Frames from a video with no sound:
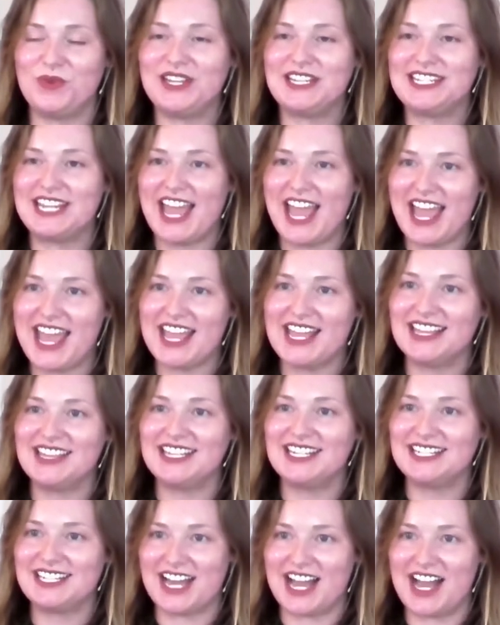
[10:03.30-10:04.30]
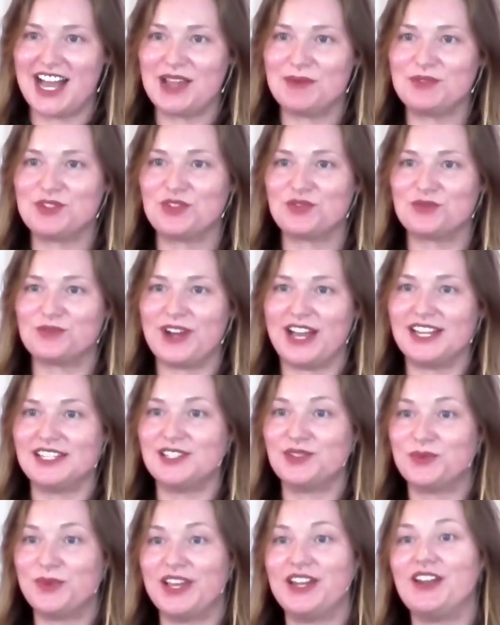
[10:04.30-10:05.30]
we take the time to
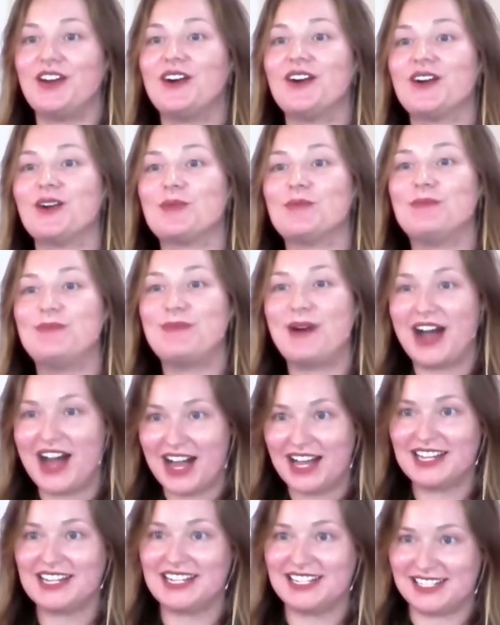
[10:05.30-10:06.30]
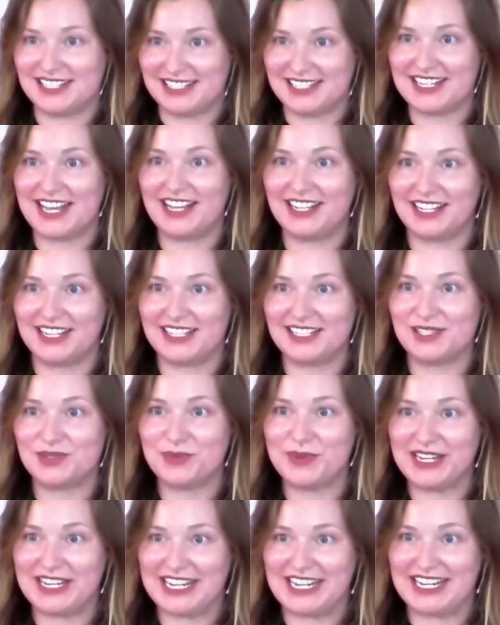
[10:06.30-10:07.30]
rest when our bodies tell us
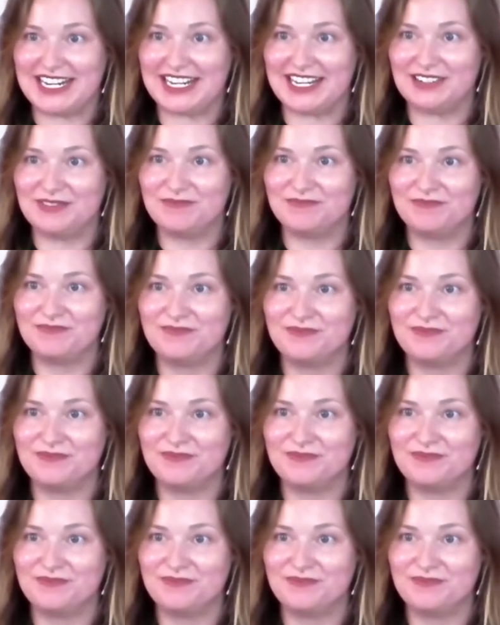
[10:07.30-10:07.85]
we need it,